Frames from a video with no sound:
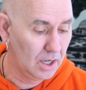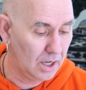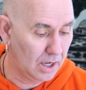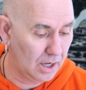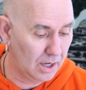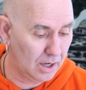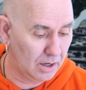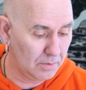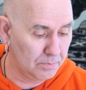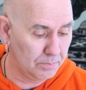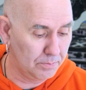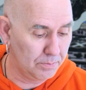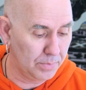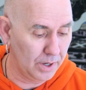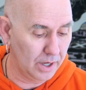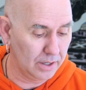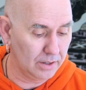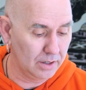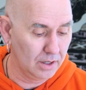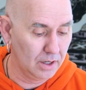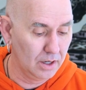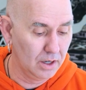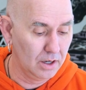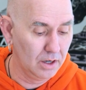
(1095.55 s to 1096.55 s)

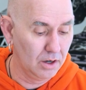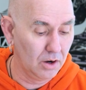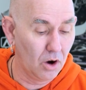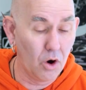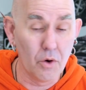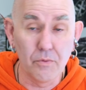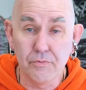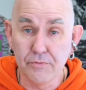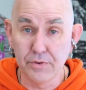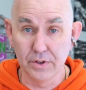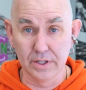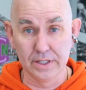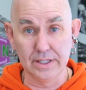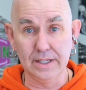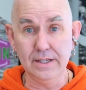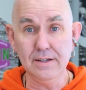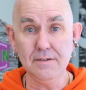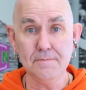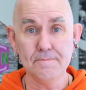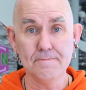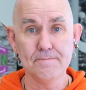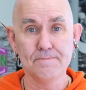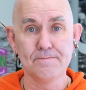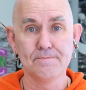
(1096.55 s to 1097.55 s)
But
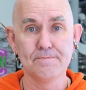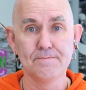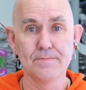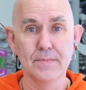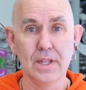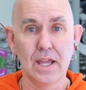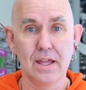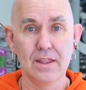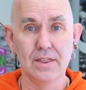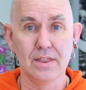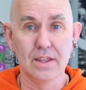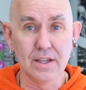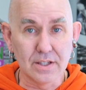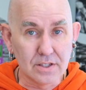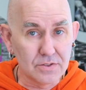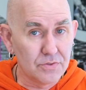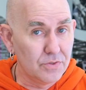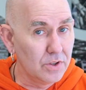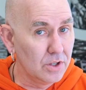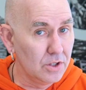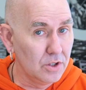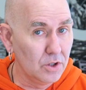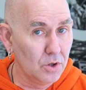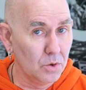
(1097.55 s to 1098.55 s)
hopefully this
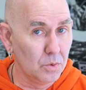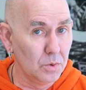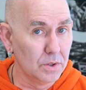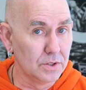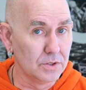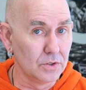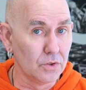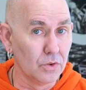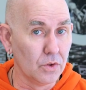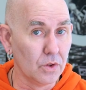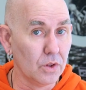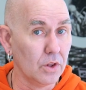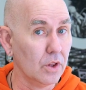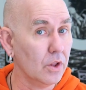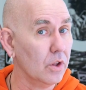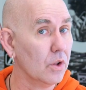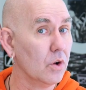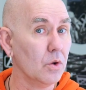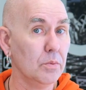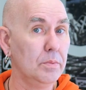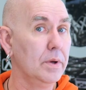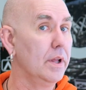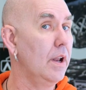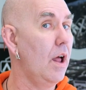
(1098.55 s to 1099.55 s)
video was a
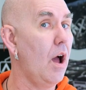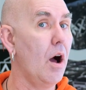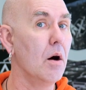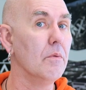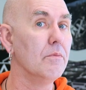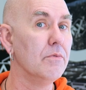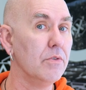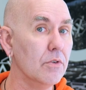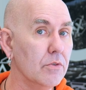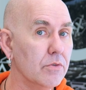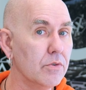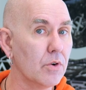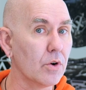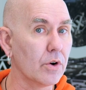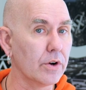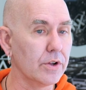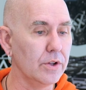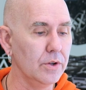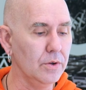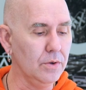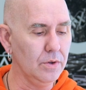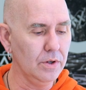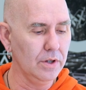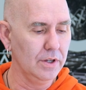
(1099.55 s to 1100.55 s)
little bit helpful for
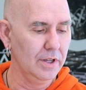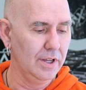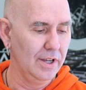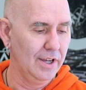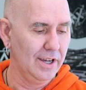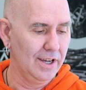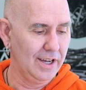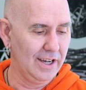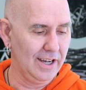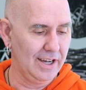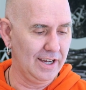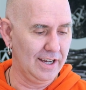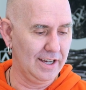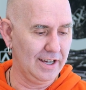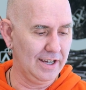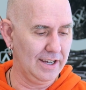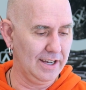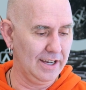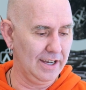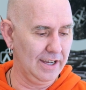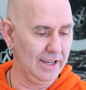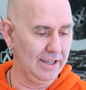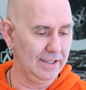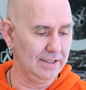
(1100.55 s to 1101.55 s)
you
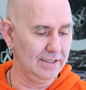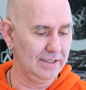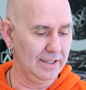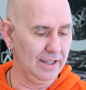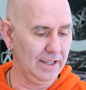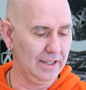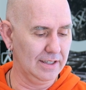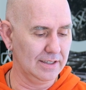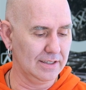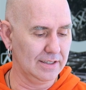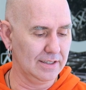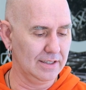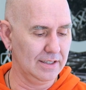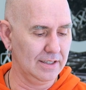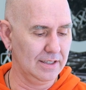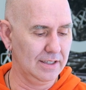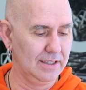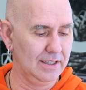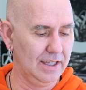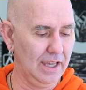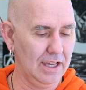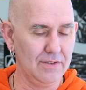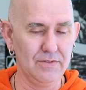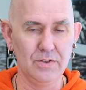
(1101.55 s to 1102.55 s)
and
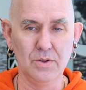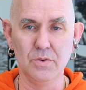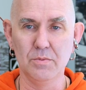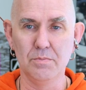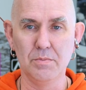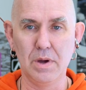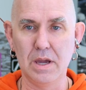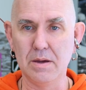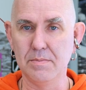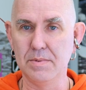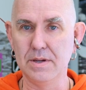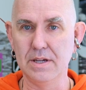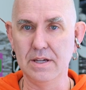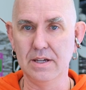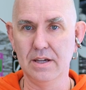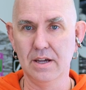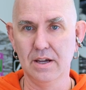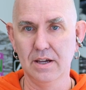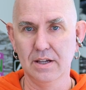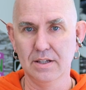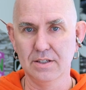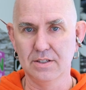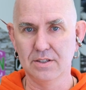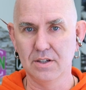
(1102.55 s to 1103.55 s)
gave you
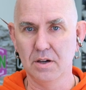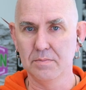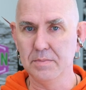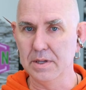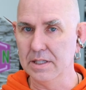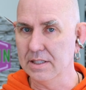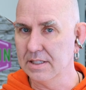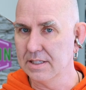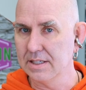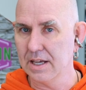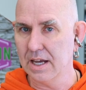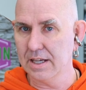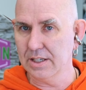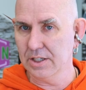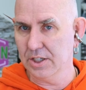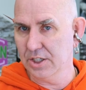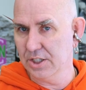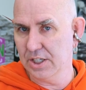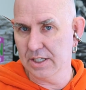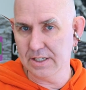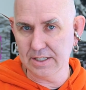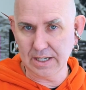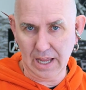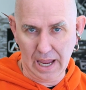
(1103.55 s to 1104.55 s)
maybe some insight you
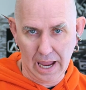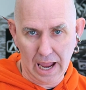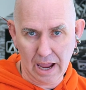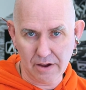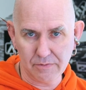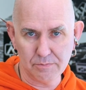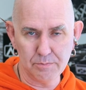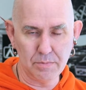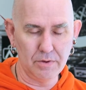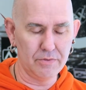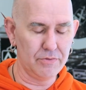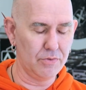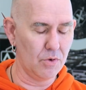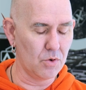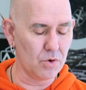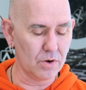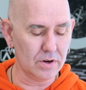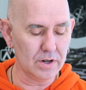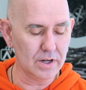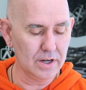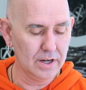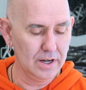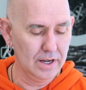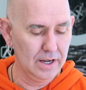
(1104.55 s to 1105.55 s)
didn't have
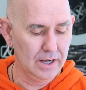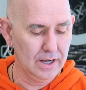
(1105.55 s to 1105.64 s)
before.